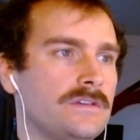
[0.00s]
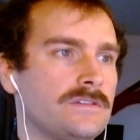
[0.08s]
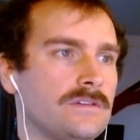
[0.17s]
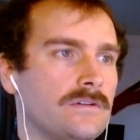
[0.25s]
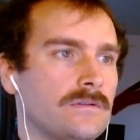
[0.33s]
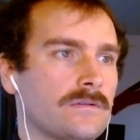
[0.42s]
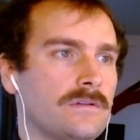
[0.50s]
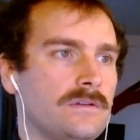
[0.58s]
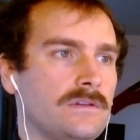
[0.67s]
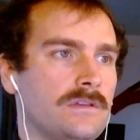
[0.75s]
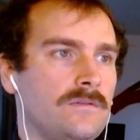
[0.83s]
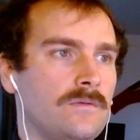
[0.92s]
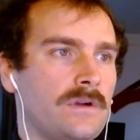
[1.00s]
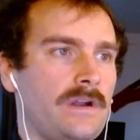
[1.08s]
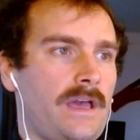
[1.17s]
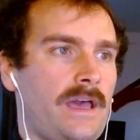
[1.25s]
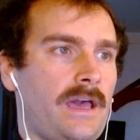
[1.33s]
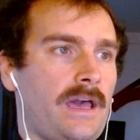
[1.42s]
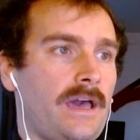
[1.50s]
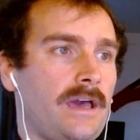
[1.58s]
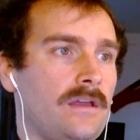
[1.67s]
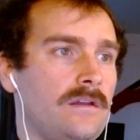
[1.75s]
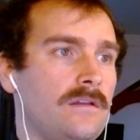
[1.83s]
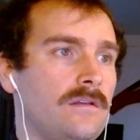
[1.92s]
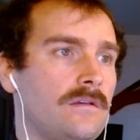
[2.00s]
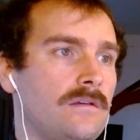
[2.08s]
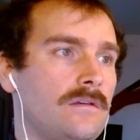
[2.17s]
So the keyword add.